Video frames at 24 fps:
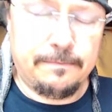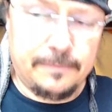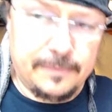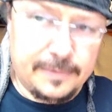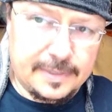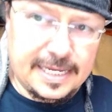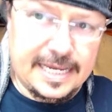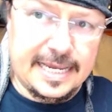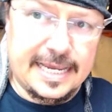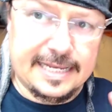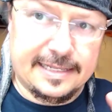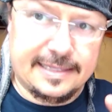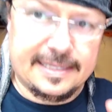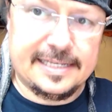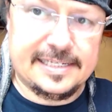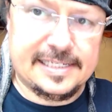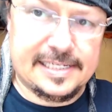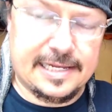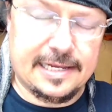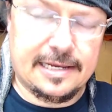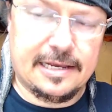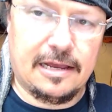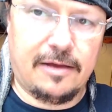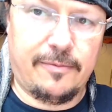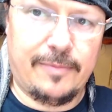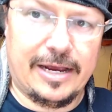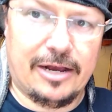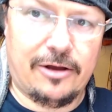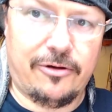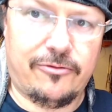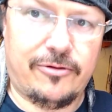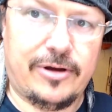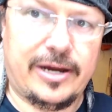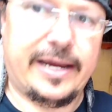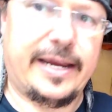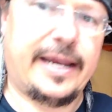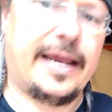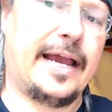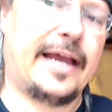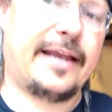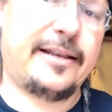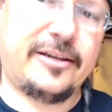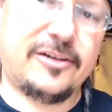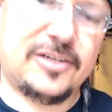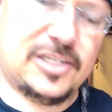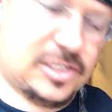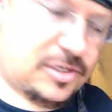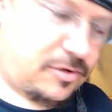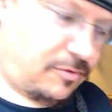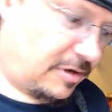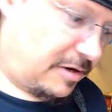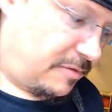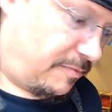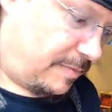to get this to come out right. And you saw